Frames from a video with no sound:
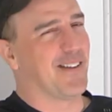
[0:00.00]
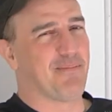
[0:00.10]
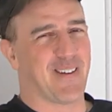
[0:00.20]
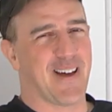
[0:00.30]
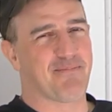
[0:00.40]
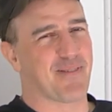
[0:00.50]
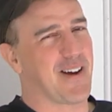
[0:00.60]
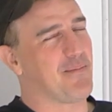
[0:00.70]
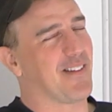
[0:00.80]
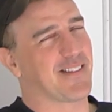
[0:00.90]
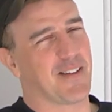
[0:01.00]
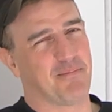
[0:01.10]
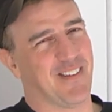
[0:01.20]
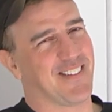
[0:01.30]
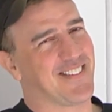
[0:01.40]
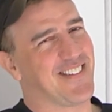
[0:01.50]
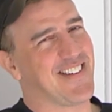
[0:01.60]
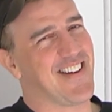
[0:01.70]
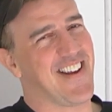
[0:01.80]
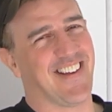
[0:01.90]
But I promise I'll be as
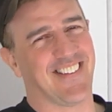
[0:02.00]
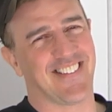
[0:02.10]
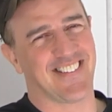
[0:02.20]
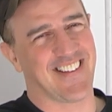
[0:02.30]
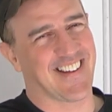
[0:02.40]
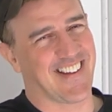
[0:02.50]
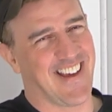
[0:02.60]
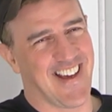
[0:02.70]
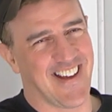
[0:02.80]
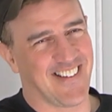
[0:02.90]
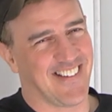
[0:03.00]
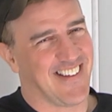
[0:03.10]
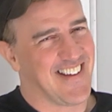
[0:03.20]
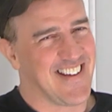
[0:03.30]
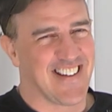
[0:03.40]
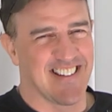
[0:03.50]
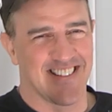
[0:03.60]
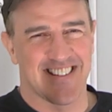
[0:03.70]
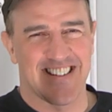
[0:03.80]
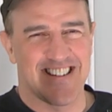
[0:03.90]
nice as I can
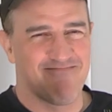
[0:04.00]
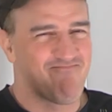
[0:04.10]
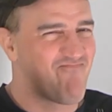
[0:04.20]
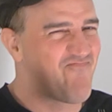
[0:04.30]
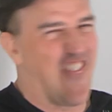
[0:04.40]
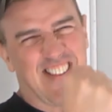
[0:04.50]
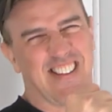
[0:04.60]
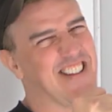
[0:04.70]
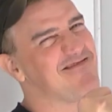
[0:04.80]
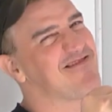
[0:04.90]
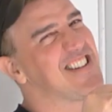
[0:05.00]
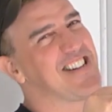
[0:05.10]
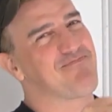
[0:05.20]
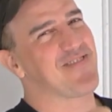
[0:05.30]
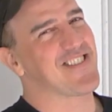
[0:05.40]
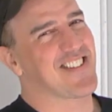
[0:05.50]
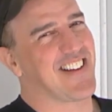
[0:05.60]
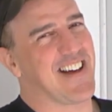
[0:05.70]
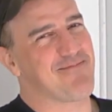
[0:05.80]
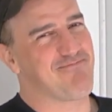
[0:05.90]
as I fist it right up your
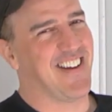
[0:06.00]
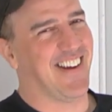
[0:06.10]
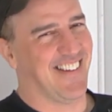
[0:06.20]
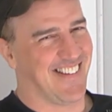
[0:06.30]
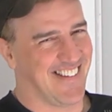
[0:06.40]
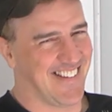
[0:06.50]
slot B.